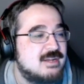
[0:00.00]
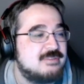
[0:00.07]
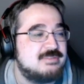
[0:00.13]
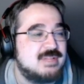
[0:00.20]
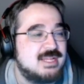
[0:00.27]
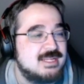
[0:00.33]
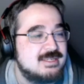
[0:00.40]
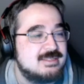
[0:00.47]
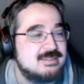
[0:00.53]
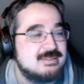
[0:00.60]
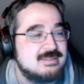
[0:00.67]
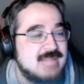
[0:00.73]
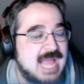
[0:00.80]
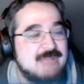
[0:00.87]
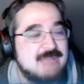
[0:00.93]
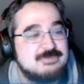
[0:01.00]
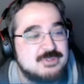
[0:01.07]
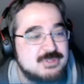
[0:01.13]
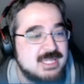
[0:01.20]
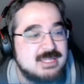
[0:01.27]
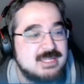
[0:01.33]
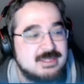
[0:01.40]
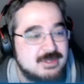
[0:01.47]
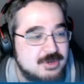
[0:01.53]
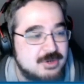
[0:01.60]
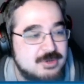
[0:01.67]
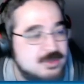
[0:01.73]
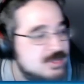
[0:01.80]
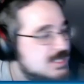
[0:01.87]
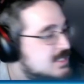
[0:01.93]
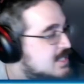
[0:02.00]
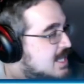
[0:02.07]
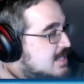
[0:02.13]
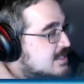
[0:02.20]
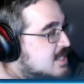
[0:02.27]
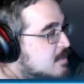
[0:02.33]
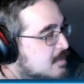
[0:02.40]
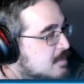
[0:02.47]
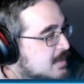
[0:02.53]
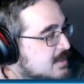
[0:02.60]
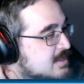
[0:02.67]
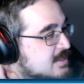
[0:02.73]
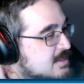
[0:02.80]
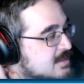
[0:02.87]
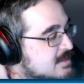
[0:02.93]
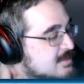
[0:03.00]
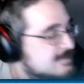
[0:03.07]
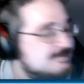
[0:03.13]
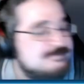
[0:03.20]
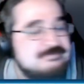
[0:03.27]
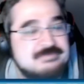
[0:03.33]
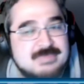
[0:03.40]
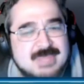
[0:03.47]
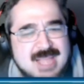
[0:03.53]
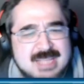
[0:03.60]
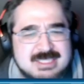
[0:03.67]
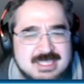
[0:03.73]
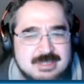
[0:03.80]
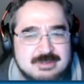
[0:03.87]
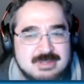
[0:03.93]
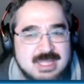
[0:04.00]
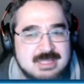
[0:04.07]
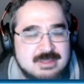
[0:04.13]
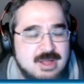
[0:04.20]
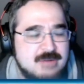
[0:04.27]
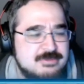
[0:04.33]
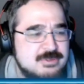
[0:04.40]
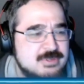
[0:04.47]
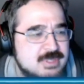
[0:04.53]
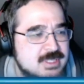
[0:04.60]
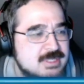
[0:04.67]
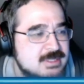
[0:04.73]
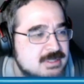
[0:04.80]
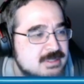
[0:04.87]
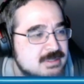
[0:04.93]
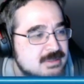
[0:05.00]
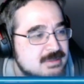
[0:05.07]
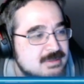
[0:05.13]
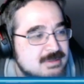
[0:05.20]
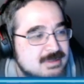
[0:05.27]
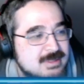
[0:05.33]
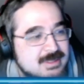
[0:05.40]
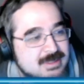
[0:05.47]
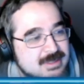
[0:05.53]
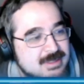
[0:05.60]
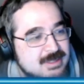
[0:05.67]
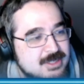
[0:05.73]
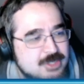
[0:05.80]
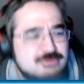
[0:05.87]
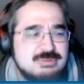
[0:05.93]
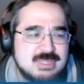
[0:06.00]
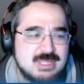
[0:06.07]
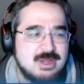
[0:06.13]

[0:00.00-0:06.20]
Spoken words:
off like after getting to know you these last couple months, I'd say you're like lawful good. You really